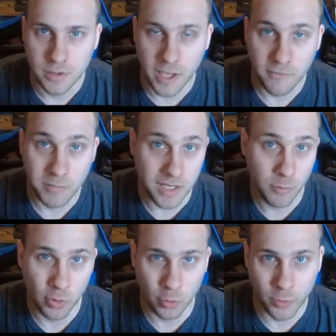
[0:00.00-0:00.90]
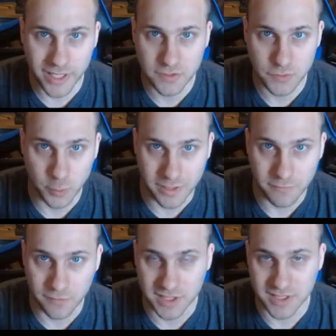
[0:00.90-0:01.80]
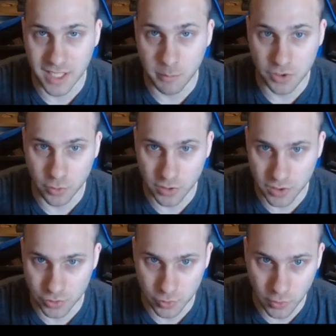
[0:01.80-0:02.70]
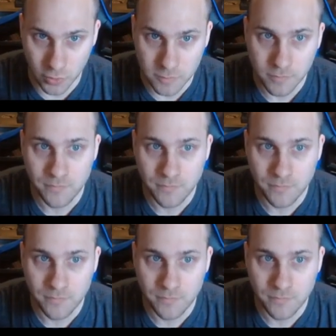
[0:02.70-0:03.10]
You have many more ways to inflict damage or control.